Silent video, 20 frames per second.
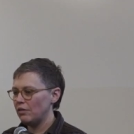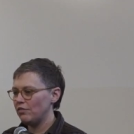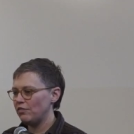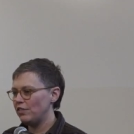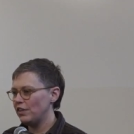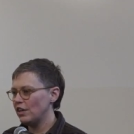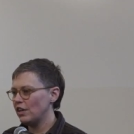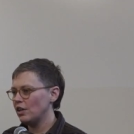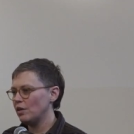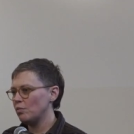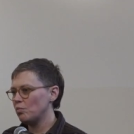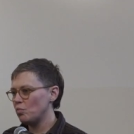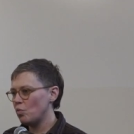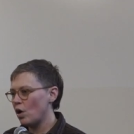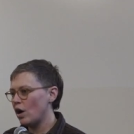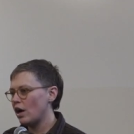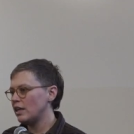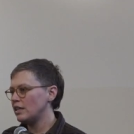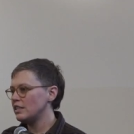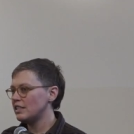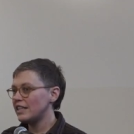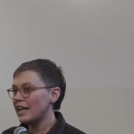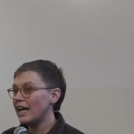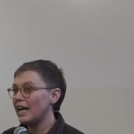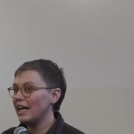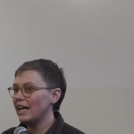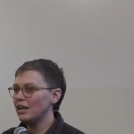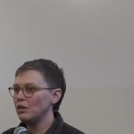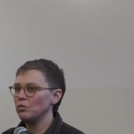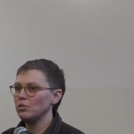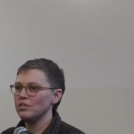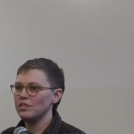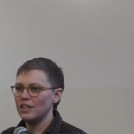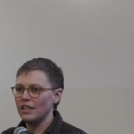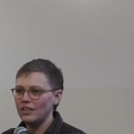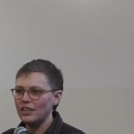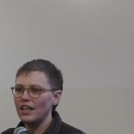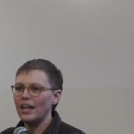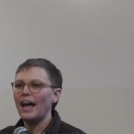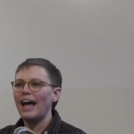film 110 was
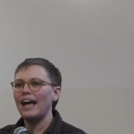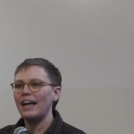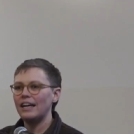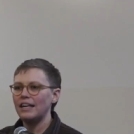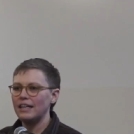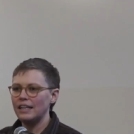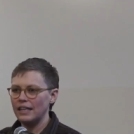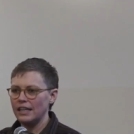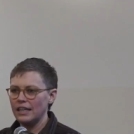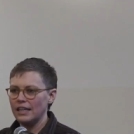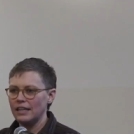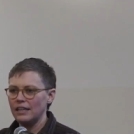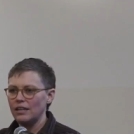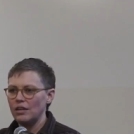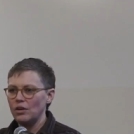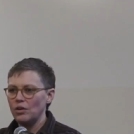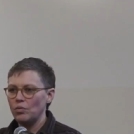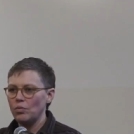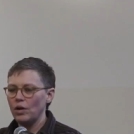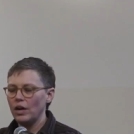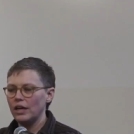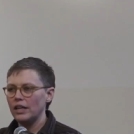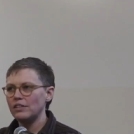then the editing one.